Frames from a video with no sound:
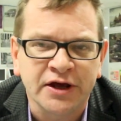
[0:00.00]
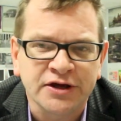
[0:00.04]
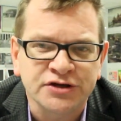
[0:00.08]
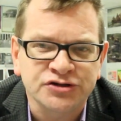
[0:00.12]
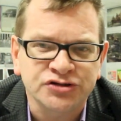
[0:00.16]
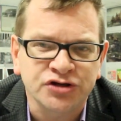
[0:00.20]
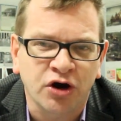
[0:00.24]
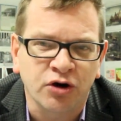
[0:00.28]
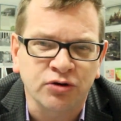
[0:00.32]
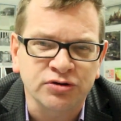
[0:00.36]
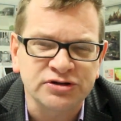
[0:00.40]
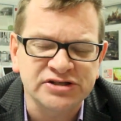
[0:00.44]

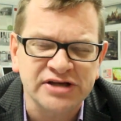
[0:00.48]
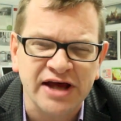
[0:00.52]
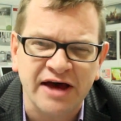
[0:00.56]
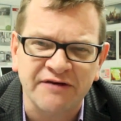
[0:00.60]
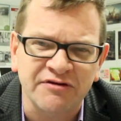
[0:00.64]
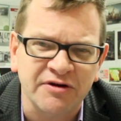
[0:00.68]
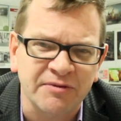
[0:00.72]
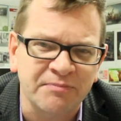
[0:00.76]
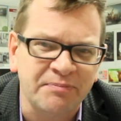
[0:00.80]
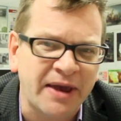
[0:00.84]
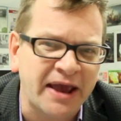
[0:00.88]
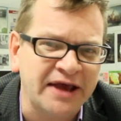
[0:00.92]
So
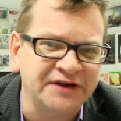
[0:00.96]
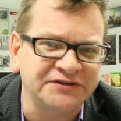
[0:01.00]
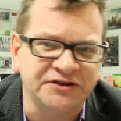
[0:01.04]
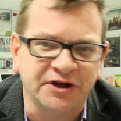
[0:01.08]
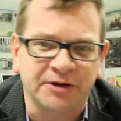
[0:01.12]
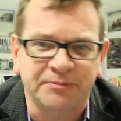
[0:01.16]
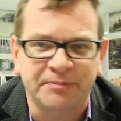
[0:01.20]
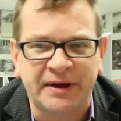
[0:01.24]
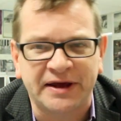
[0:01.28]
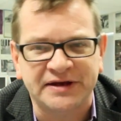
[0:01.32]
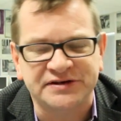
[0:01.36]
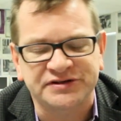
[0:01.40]
seven
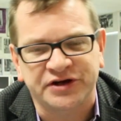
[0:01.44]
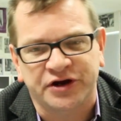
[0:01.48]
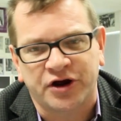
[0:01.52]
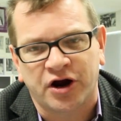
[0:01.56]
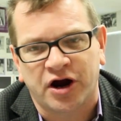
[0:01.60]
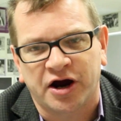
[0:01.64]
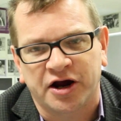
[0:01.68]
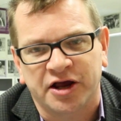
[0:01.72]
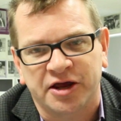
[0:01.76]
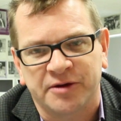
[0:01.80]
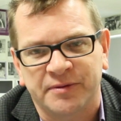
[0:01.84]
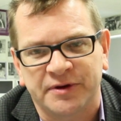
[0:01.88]
basic, basic
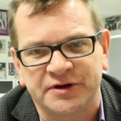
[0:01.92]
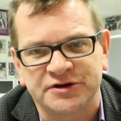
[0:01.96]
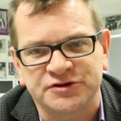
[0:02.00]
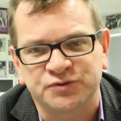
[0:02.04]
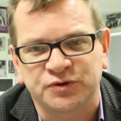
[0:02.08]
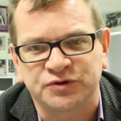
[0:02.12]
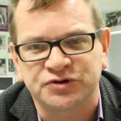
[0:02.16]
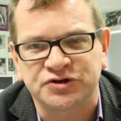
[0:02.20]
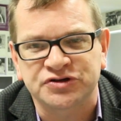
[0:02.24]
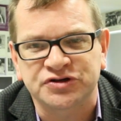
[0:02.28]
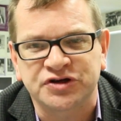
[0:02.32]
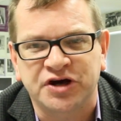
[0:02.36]
arguments.
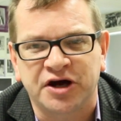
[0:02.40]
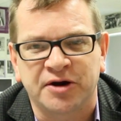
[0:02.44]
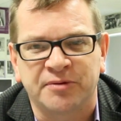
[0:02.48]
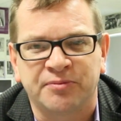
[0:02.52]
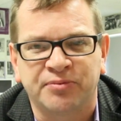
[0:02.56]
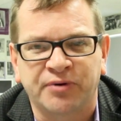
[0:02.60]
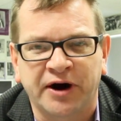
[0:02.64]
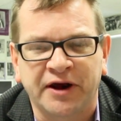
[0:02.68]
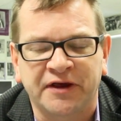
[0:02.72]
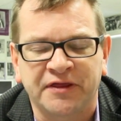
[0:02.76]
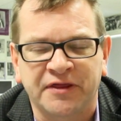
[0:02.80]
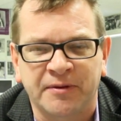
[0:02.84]
We'll just kind of
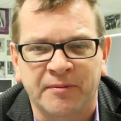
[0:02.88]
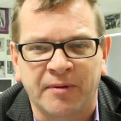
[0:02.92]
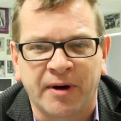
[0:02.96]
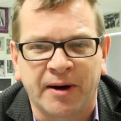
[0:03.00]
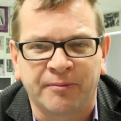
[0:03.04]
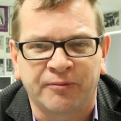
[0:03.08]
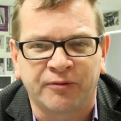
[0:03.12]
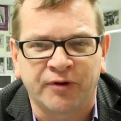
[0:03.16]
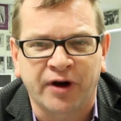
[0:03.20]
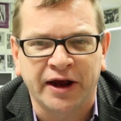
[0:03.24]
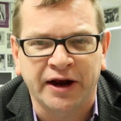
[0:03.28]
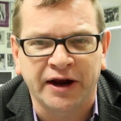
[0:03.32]
break them
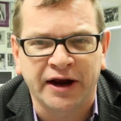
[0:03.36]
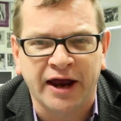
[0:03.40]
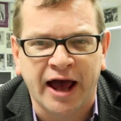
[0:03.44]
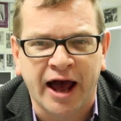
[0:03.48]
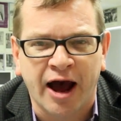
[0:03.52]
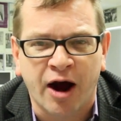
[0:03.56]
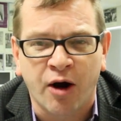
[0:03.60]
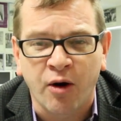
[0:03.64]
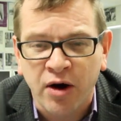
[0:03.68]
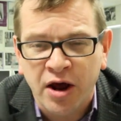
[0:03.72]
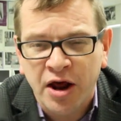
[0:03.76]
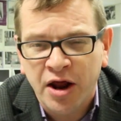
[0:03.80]
up right
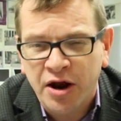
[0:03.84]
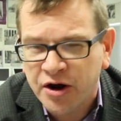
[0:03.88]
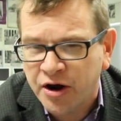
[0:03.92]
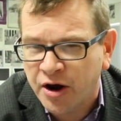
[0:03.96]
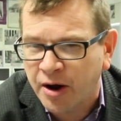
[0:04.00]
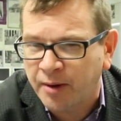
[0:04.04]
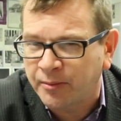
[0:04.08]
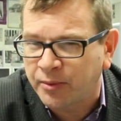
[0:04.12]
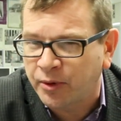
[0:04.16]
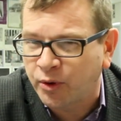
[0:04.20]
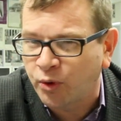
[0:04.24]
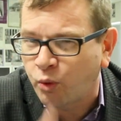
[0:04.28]
now.
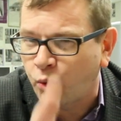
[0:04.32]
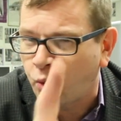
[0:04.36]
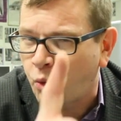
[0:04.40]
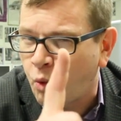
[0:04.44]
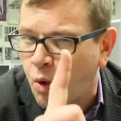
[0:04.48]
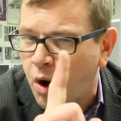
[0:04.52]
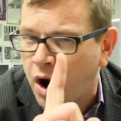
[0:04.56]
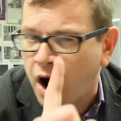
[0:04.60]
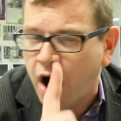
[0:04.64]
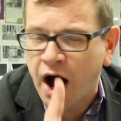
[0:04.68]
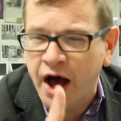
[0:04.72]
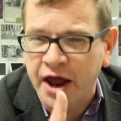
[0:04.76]
Number
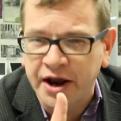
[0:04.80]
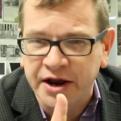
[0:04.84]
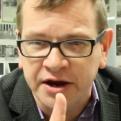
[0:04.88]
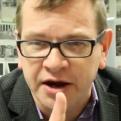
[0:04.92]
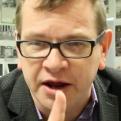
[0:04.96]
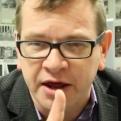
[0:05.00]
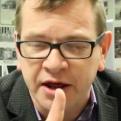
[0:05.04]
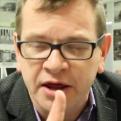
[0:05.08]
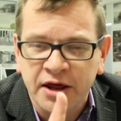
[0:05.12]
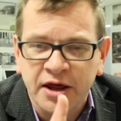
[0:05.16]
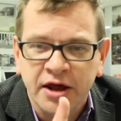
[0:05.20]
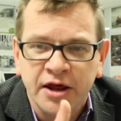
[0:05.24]
one.